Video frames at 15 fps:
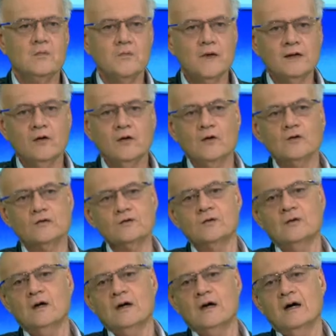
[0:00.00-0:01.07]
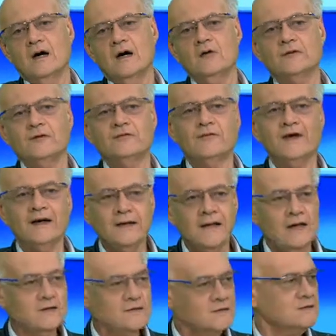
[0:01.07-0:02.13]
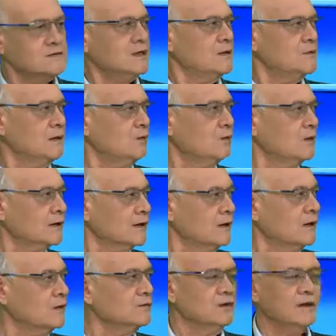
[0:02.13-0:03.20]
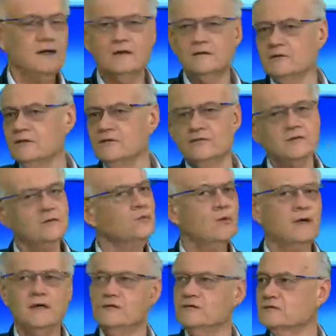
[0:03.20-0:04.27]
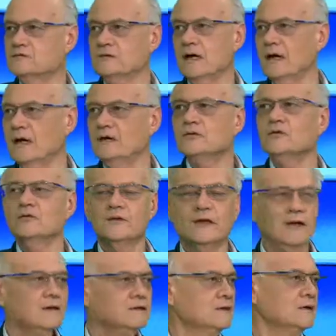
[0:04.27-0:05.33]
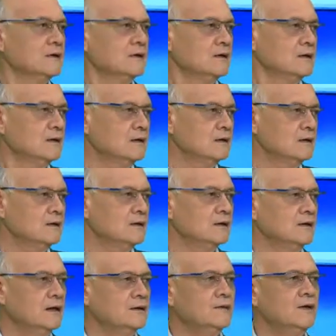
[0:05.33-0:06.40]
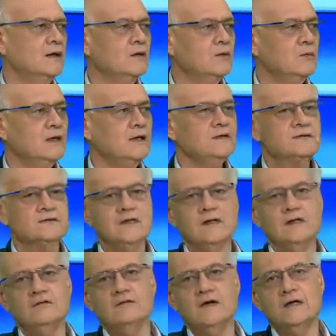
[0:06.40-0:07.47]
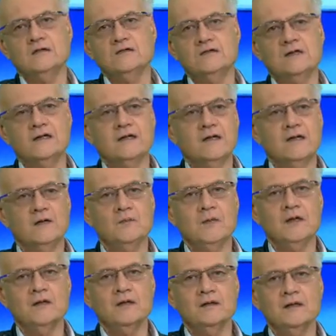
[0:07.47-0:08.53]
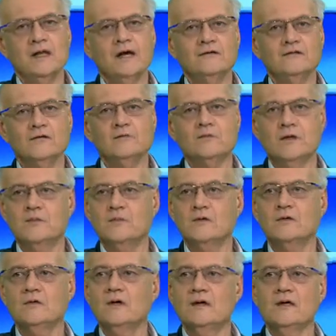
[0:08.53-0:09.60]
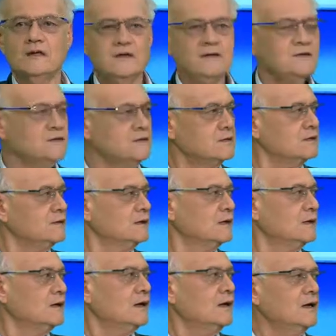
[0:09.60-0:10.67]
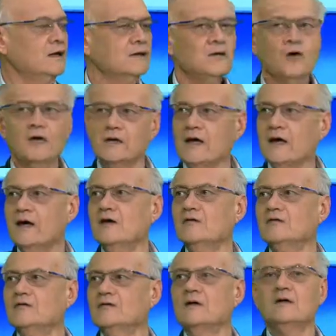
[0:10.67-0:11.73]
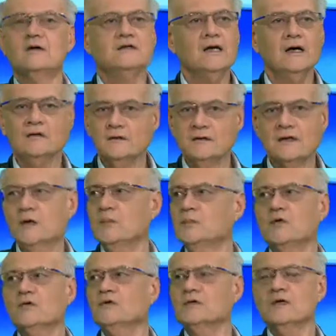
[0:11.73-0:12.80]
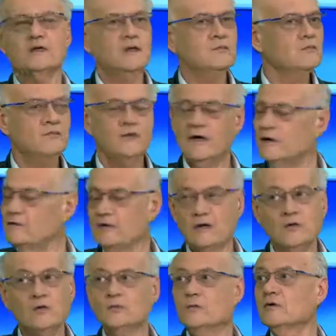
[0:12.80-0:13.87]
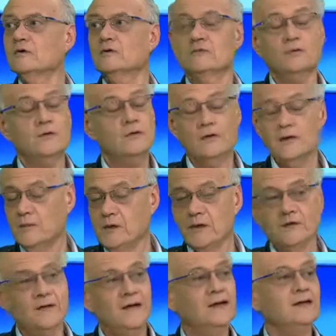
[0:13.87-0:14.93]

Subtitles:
but also how the finances can be worked out. There are different ways to handle that. And there are ways that eventually can make the life of people easier and not have young couples. I am very, very worried about